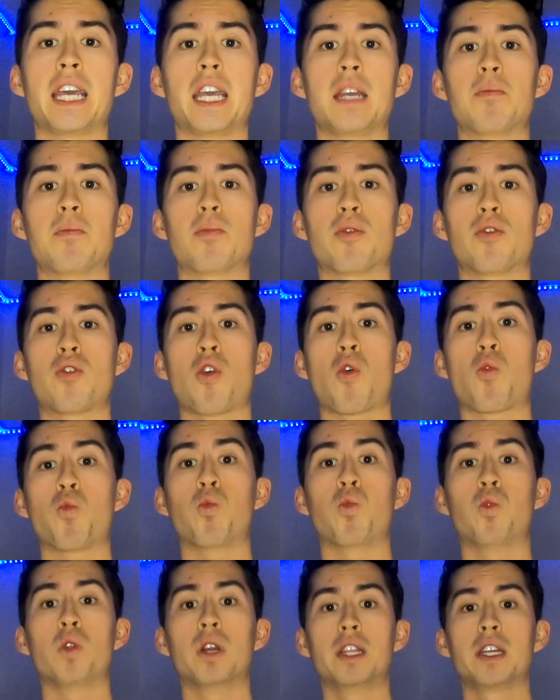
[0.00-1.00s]
tapered
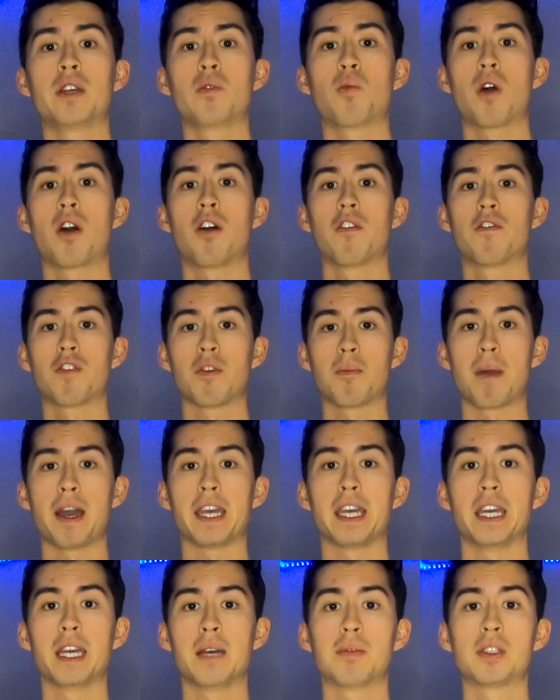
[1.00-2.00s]
really well from my
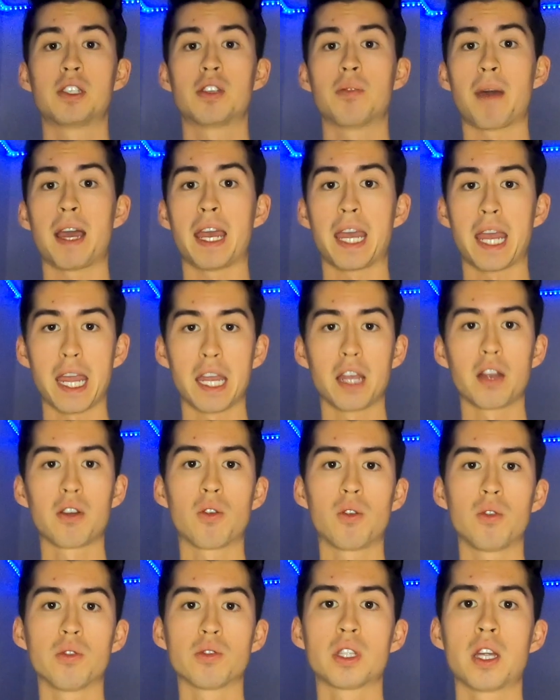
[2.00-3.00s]
hips to my
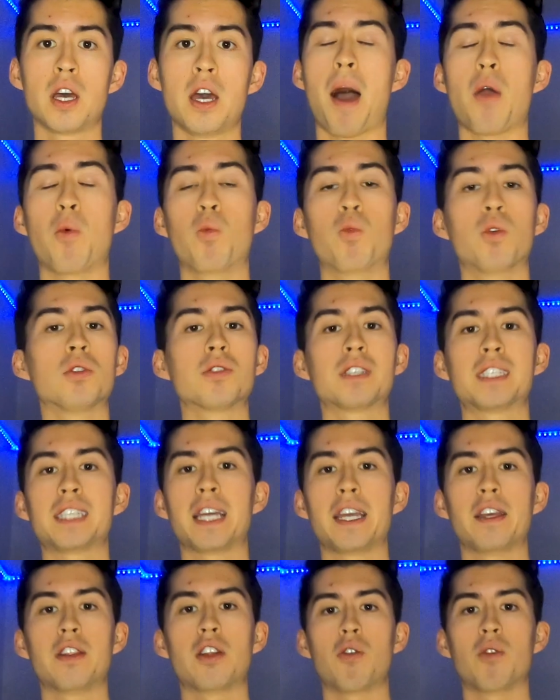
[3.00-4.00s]
ankles. I will
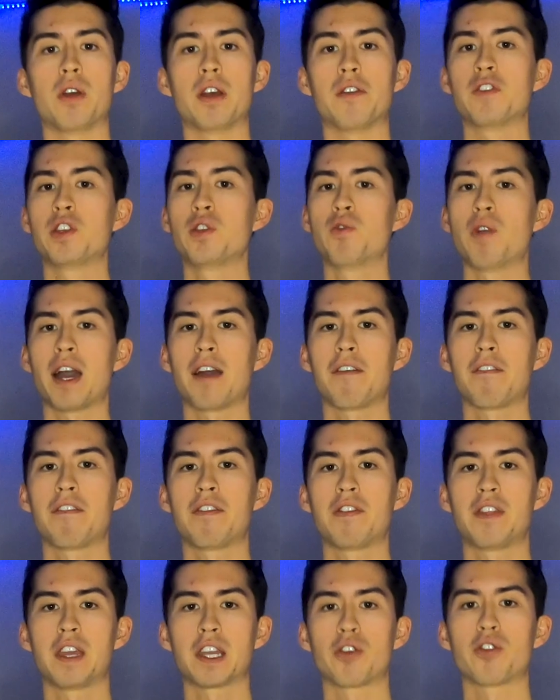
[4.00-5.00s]
say though, if you have
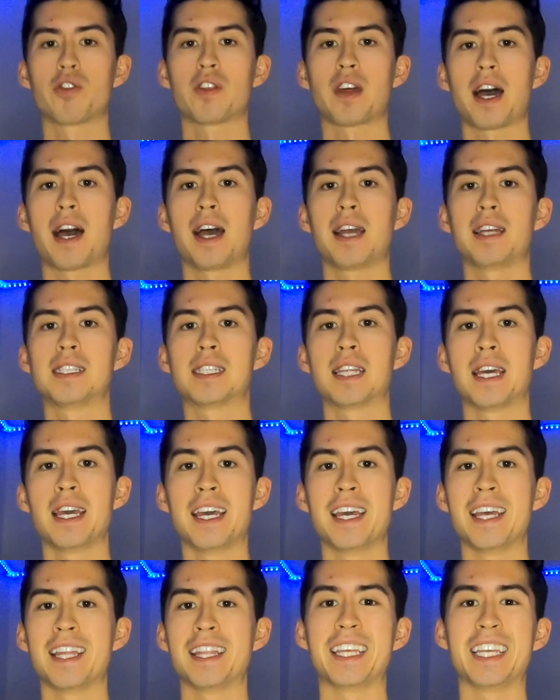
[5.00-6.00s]
thicker thighs,
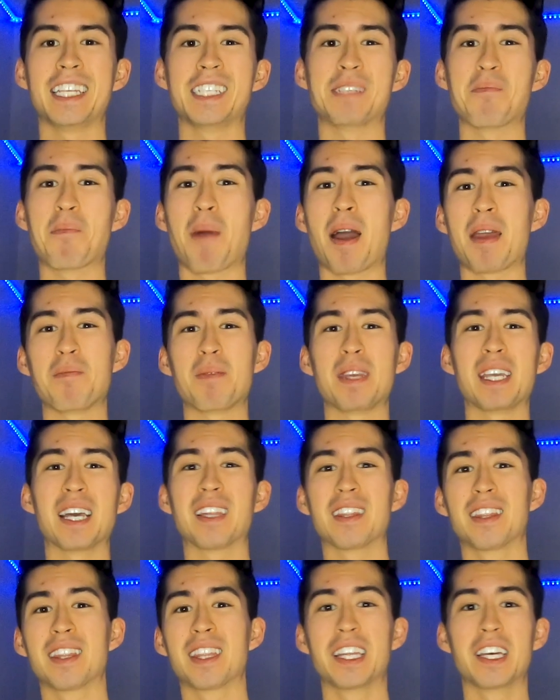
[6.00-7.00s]
these might be
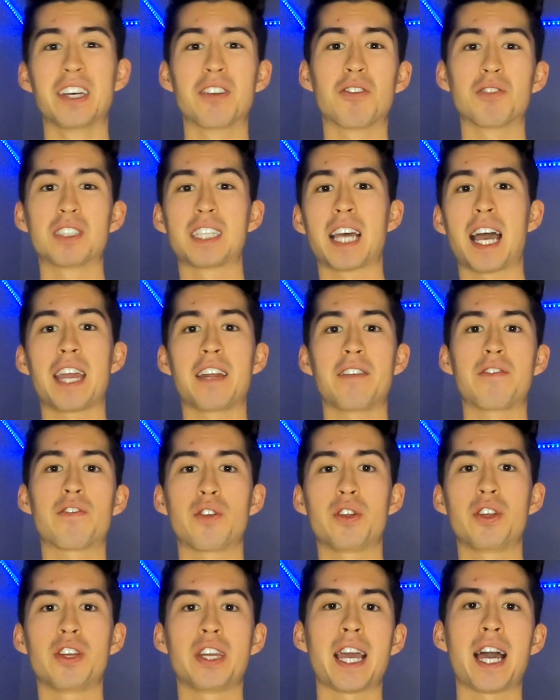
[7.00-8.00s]
a little tight
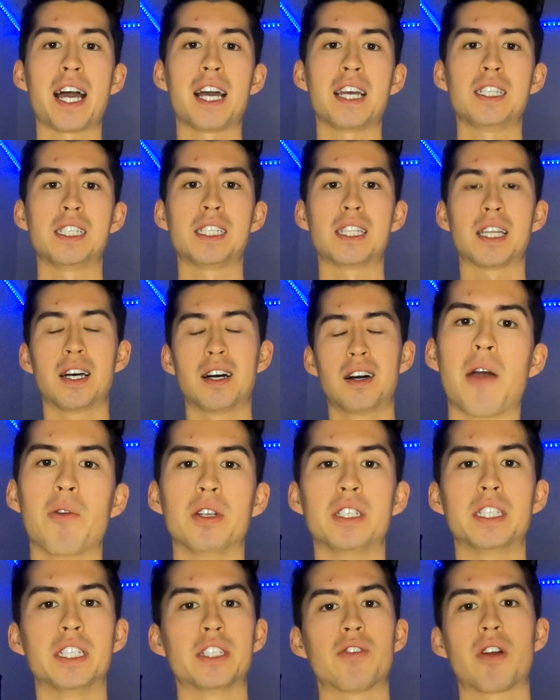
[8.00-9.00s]
for you guys. I
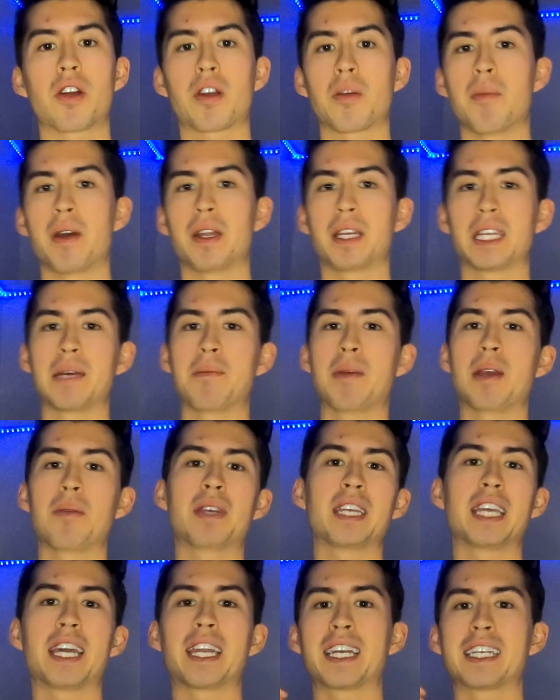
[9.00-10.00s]
would just recommend
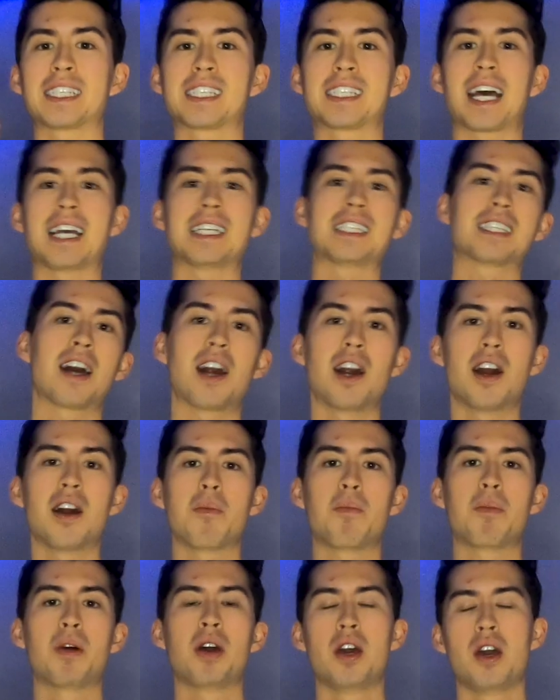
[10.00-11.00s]
maybe getting a size
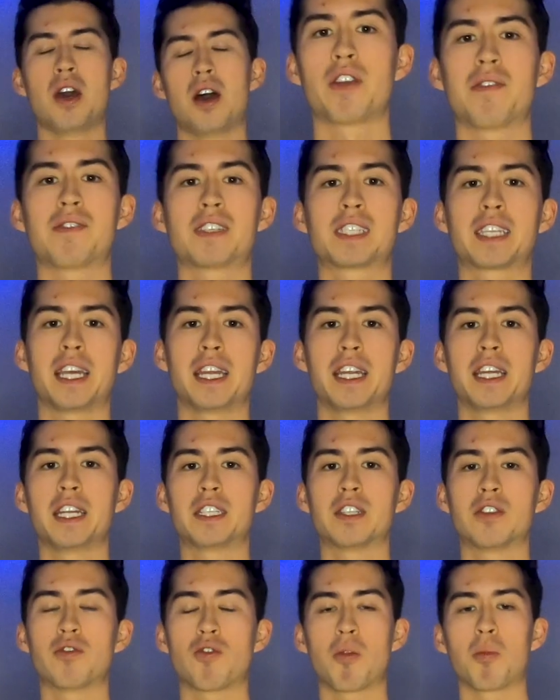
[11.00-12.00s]
up. If you have skinny
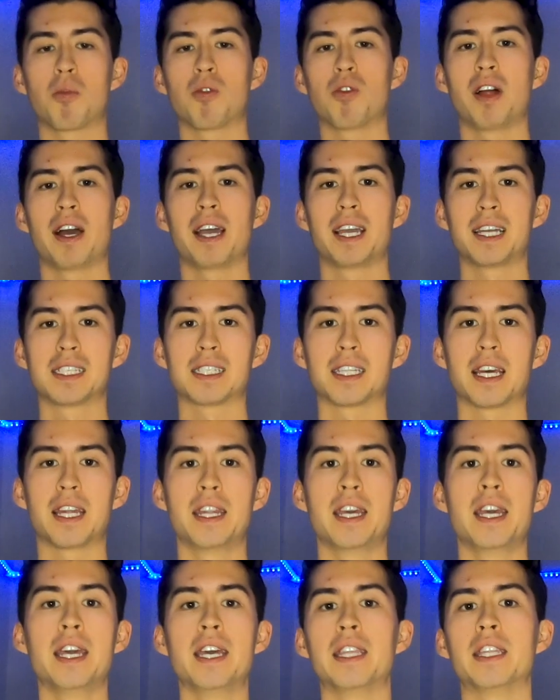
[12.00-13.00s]
to normal legs, then